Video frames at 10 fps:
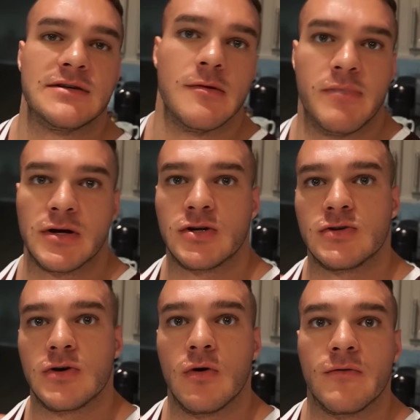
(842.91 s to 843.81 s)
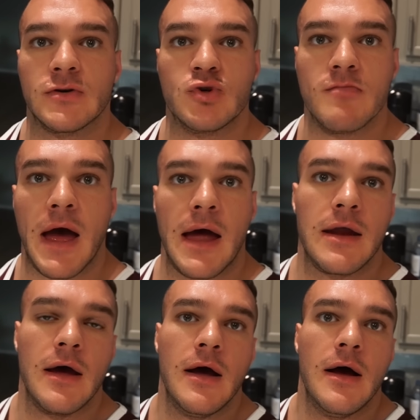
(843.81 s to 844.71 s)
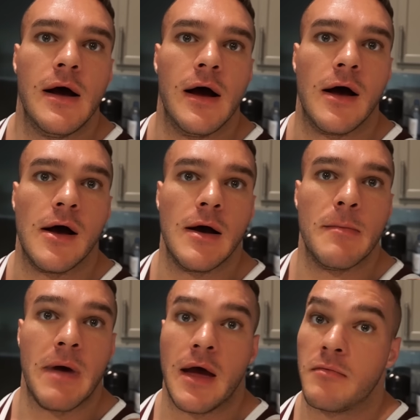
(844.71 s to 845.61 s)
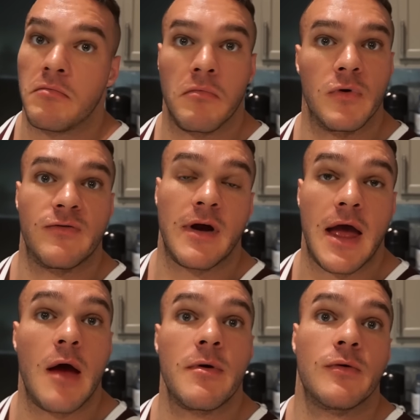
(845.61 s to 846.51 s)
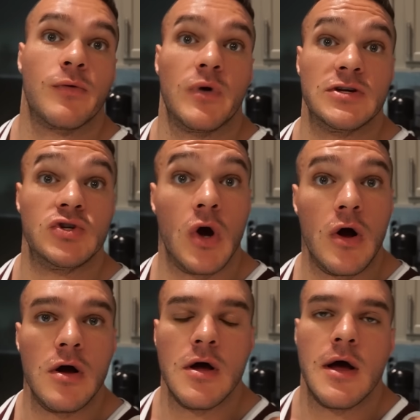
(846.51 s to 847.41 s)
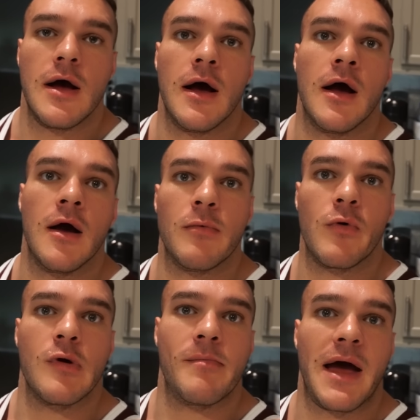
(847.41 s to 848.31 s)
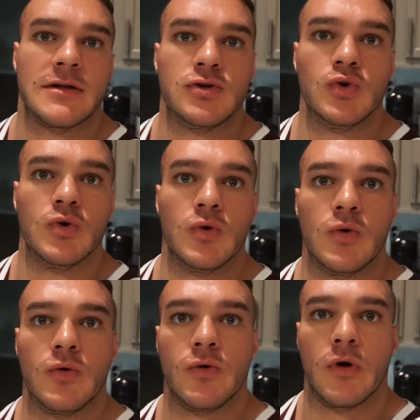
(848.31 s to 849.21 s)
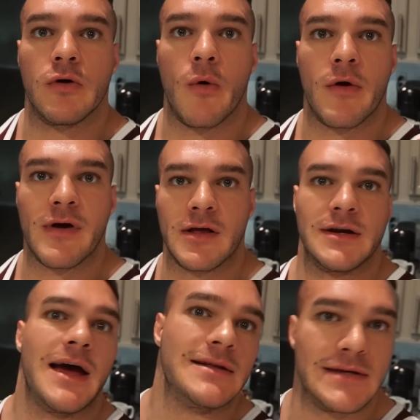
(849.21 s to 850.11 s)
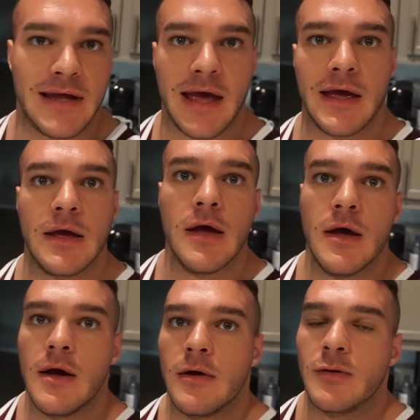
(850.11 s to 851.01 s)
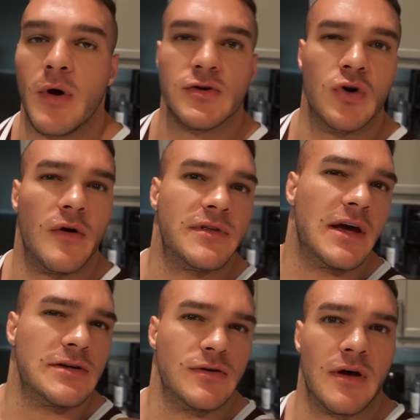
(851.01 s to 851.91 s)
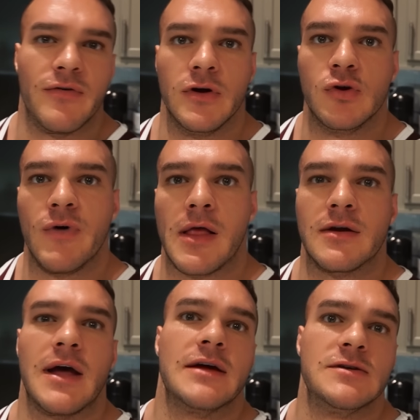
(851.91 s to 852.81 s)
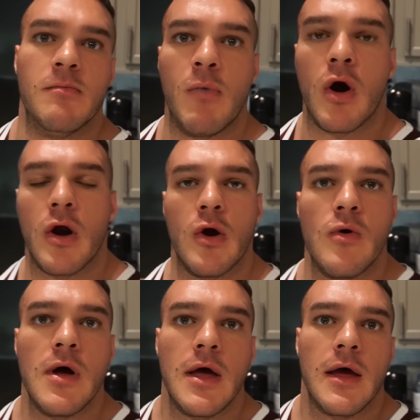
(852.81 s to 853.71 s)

Sent pictures over to Matt. Matt was very happy with what he saw. But we went back to, our regular diet today. Tomorrow's an off day, so definitely gonna do regular diet tomorrow.